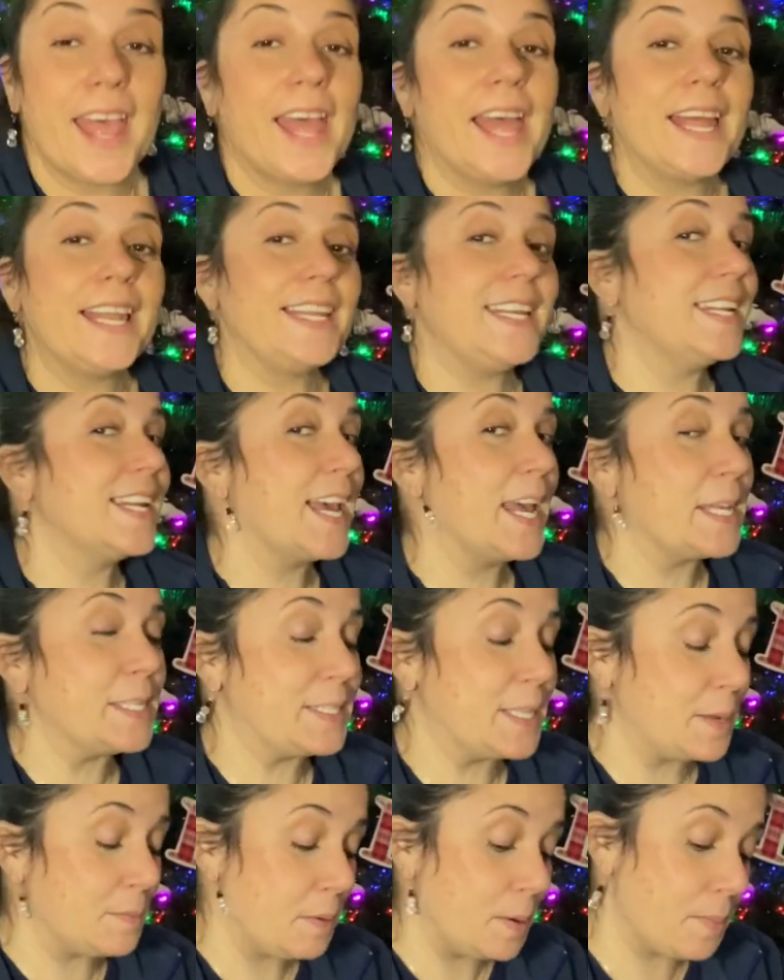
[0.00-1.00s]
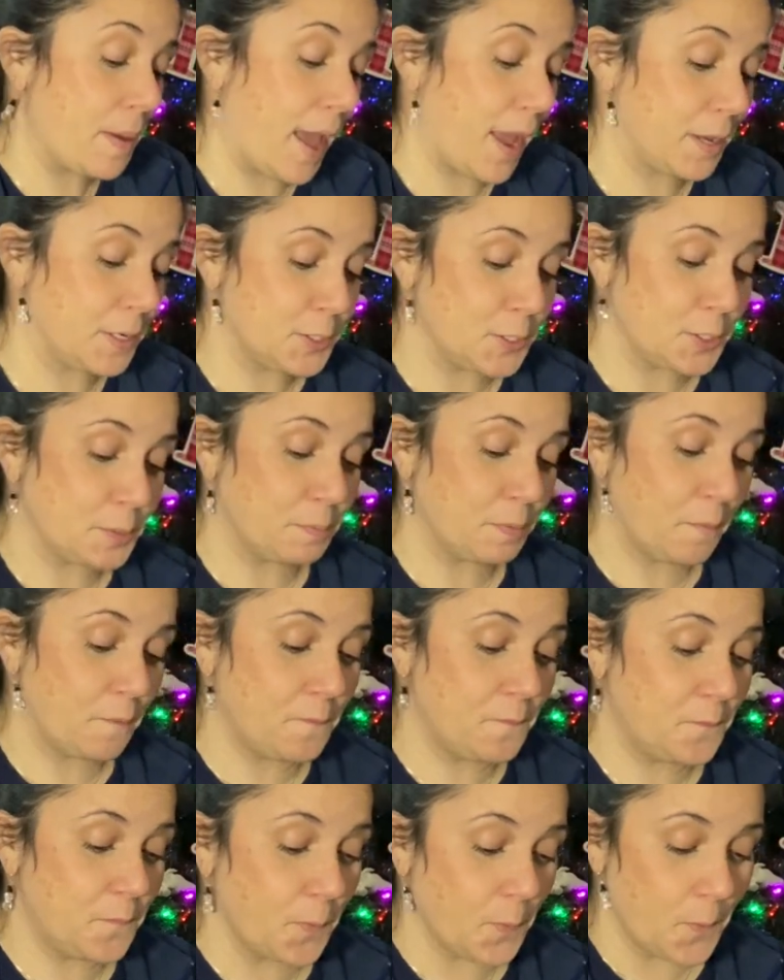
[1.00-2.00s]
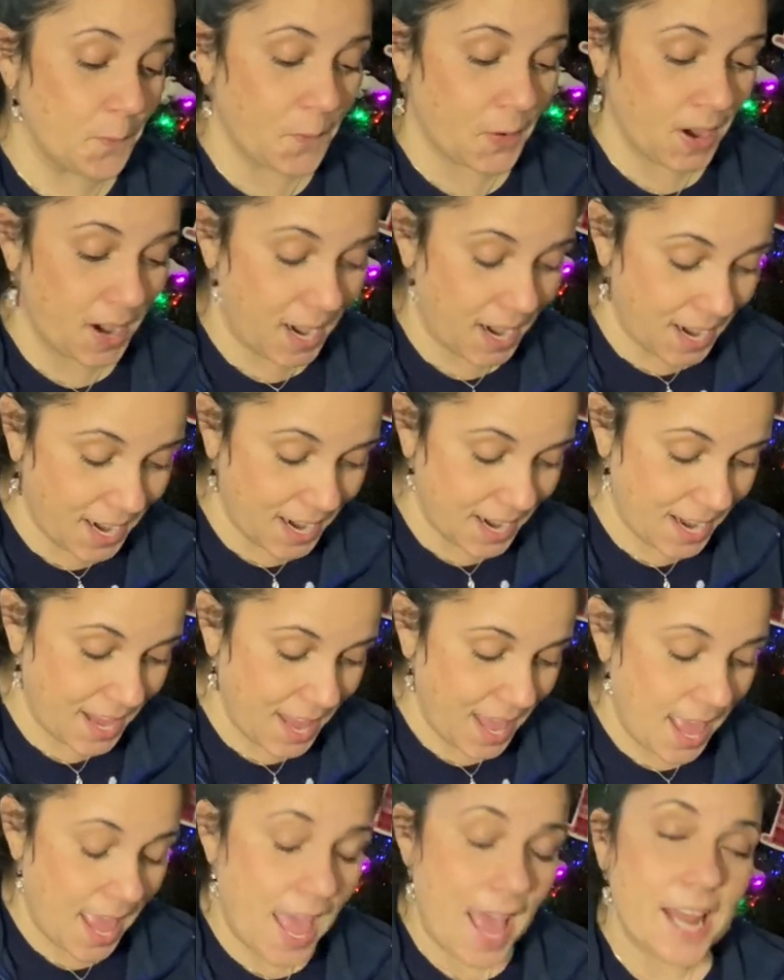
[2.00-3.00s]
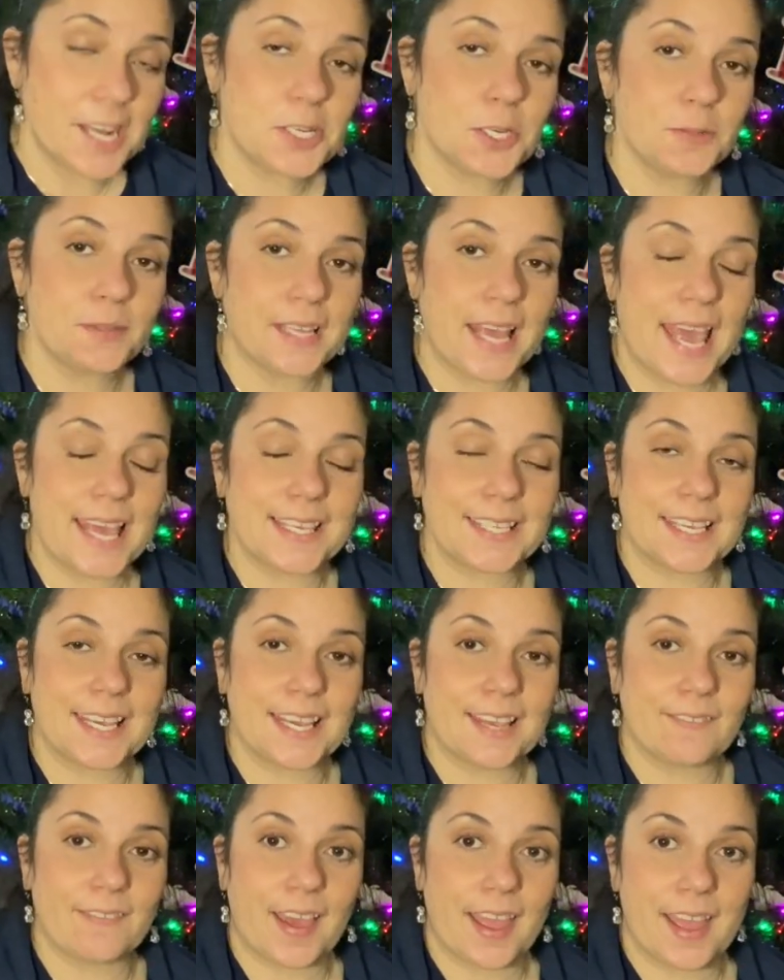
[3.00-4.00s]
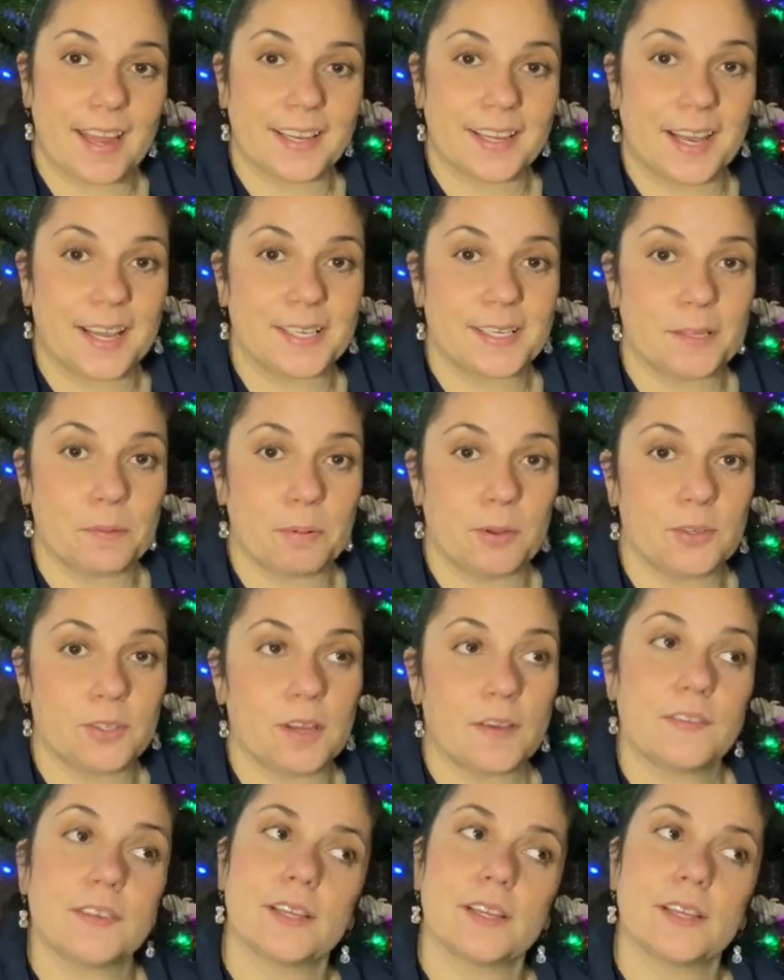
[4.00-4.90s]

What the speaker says: Anita has sent me packages before, and she was asking if I had gotten to the post office.